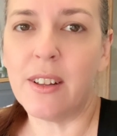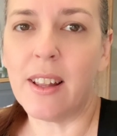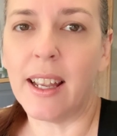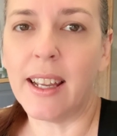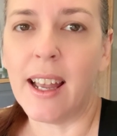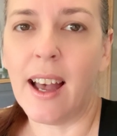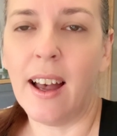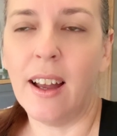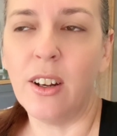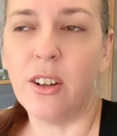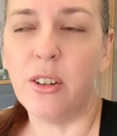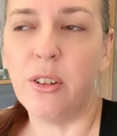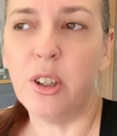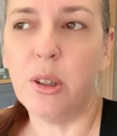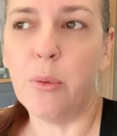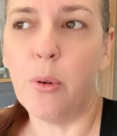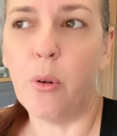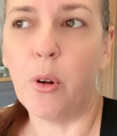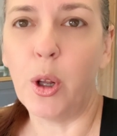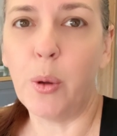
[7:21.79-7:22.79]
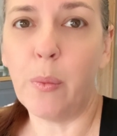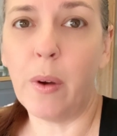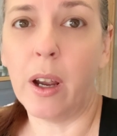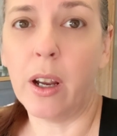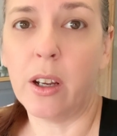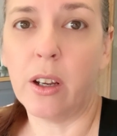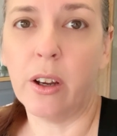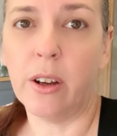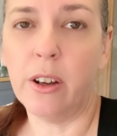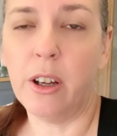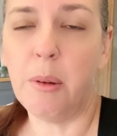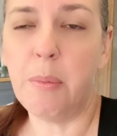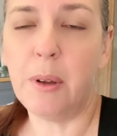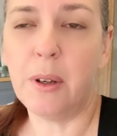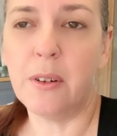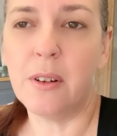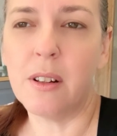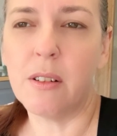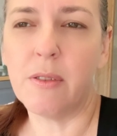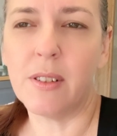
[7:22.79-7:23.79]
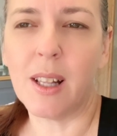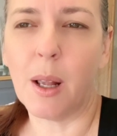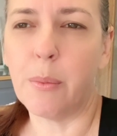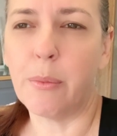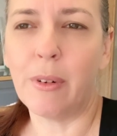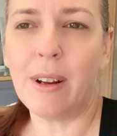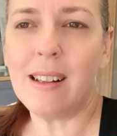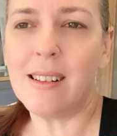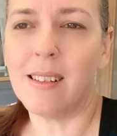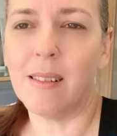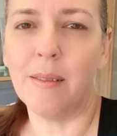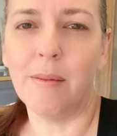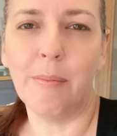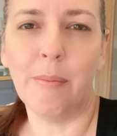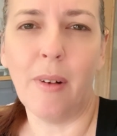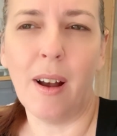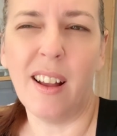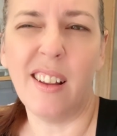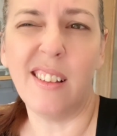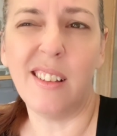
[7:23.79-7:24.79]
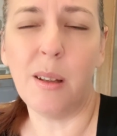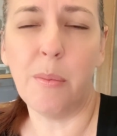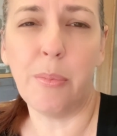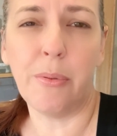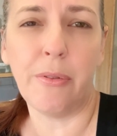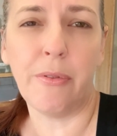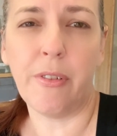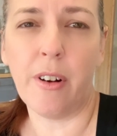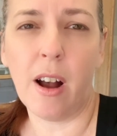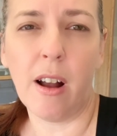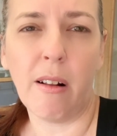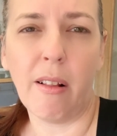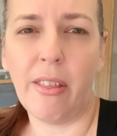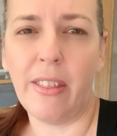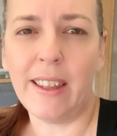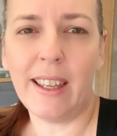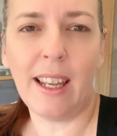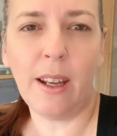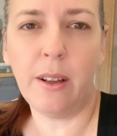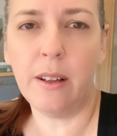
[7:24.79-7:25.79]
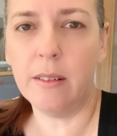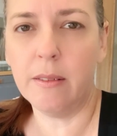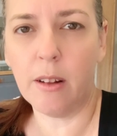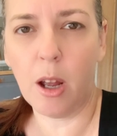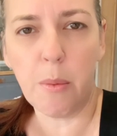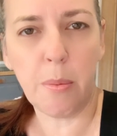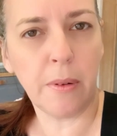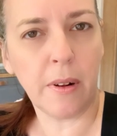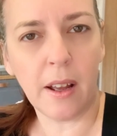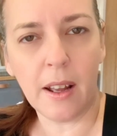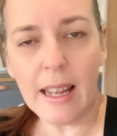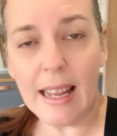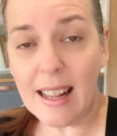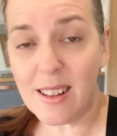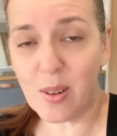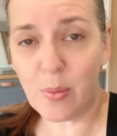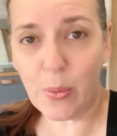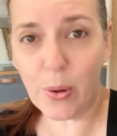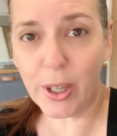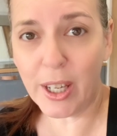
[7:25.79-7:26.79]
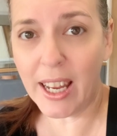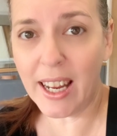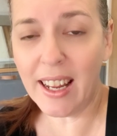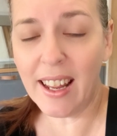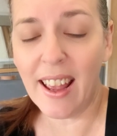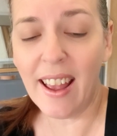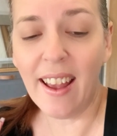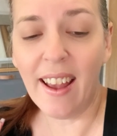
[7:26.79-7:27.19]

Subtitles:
I can't do them all in one go because for some reason my zip file thingy opener isn't working.